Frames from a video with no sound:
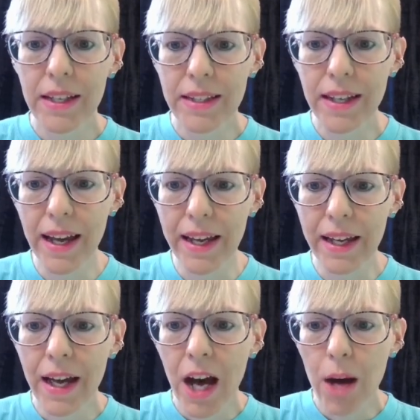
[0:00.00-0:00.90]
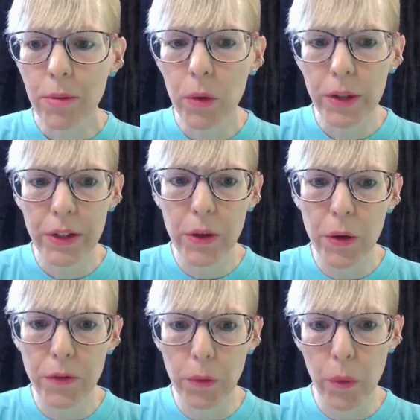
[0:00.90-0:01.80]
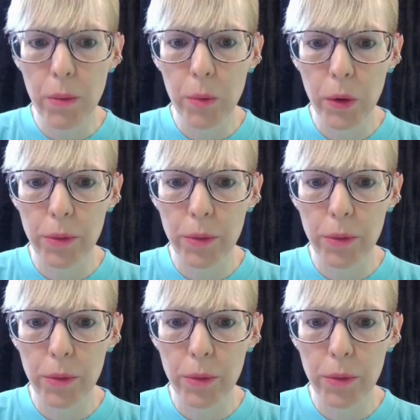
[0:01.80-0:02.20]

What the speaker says: Today, I'm going to go over one more